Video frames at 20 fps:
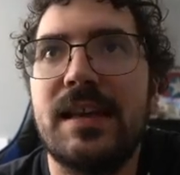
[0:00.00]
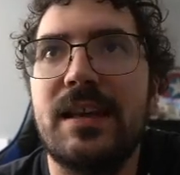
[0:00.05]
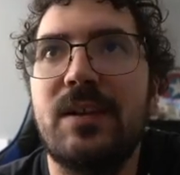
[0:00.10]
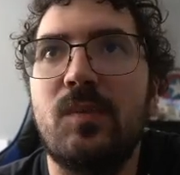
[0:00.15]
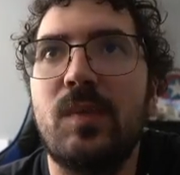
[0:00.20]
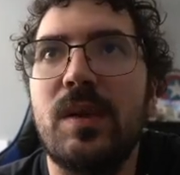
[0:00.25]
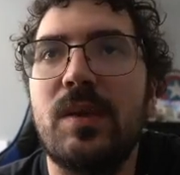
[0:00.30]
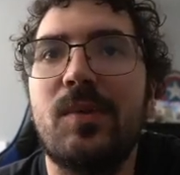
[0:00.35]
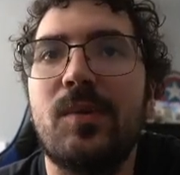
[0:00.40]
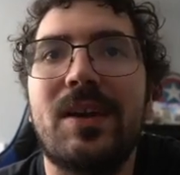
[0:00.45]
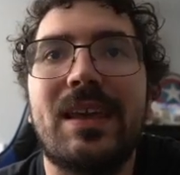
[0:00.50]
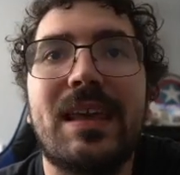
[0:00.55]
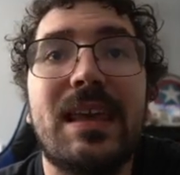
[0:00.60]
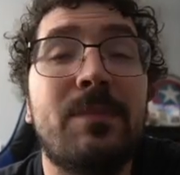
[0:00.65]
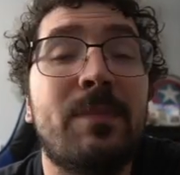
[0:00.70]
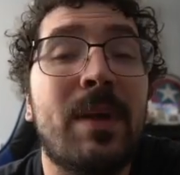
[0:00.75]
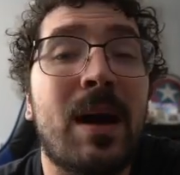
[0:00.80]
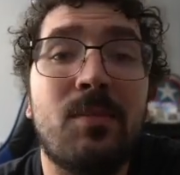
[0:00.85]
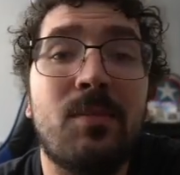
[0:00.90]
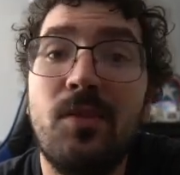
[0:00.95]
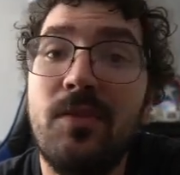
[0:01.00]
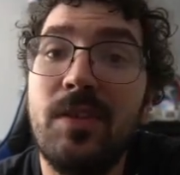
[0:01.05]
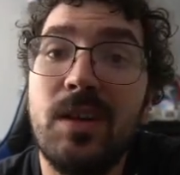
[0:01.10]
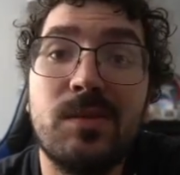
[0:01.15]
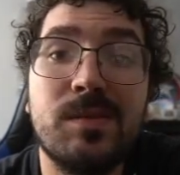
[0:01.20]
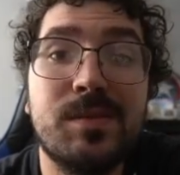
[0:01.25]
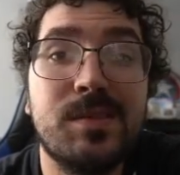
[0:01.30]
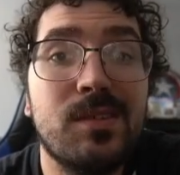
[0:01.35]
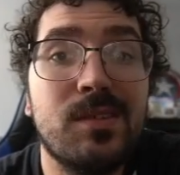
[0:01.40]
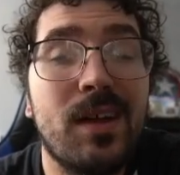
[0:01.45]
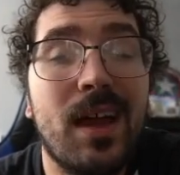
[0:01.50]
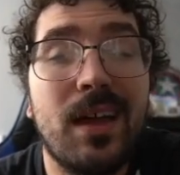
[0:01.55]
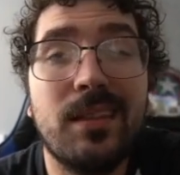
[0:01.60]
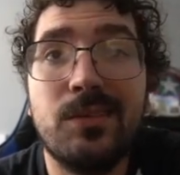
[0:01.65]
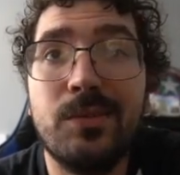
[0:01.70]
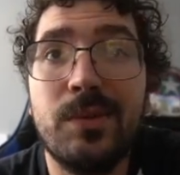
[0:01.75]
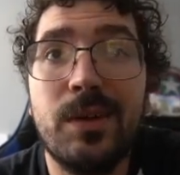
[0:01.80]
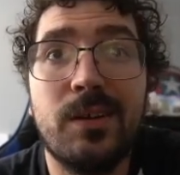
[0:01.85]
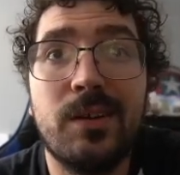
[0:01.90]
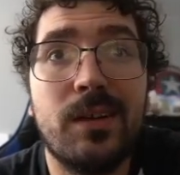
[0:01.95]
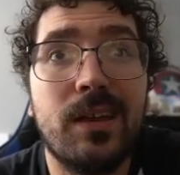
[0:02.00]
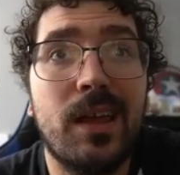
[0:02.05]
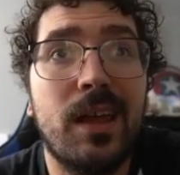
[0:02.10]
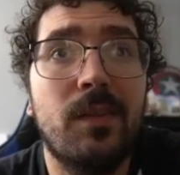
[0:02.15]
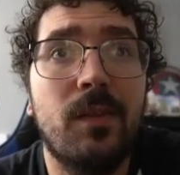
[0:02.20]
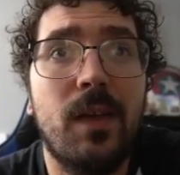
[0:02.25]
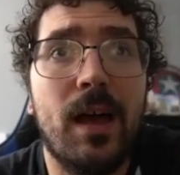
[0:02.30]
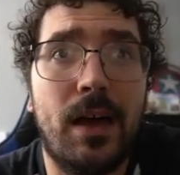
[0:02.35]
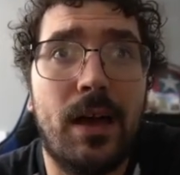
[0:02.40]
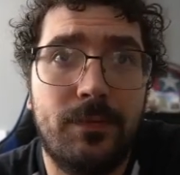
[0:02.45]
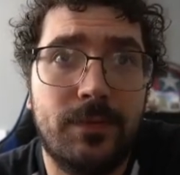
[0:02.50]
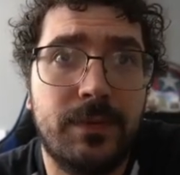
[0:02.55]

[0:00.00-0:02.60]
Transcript: and we will keep on moving. because We still got 300k left.